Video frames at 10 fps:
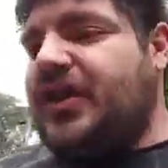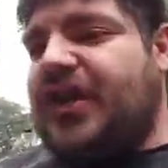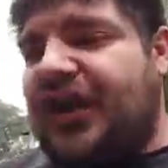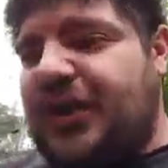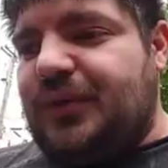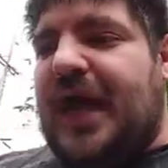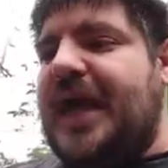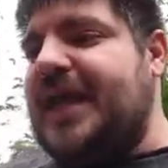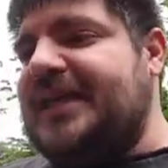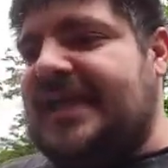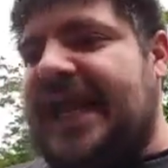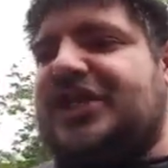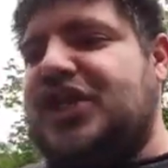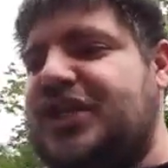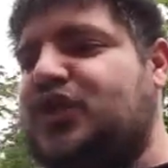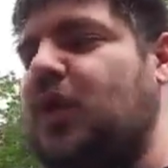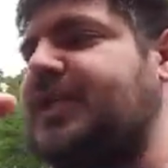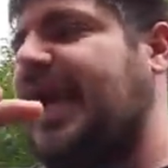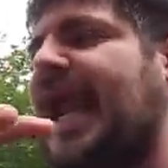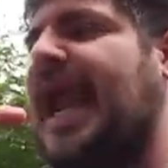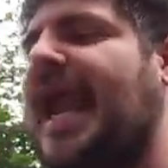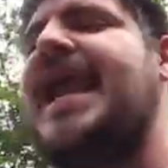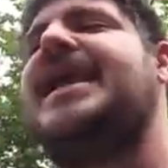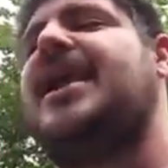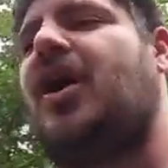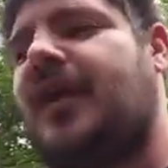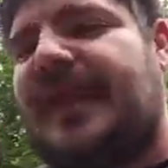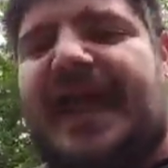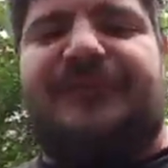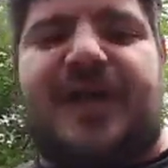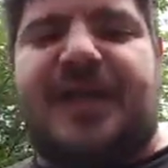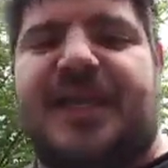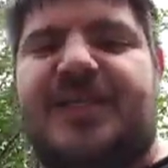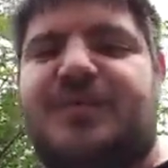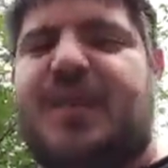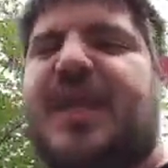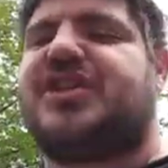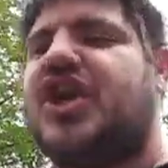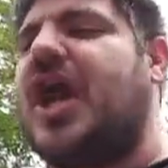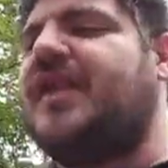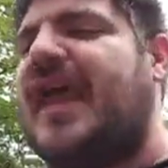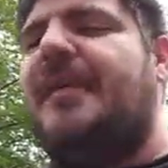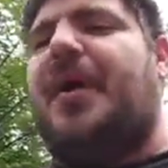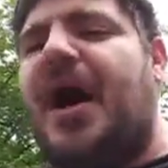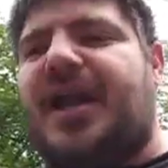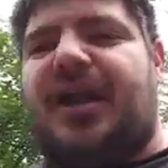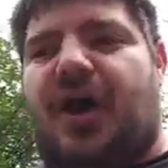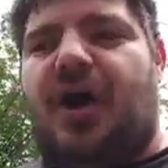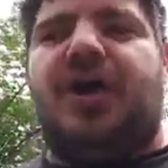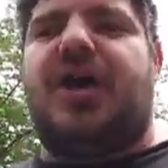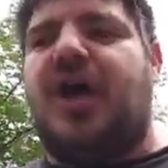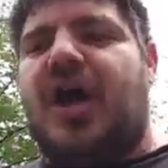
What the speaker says: The United Nations was hanging on that fucking speech. They bought it hook,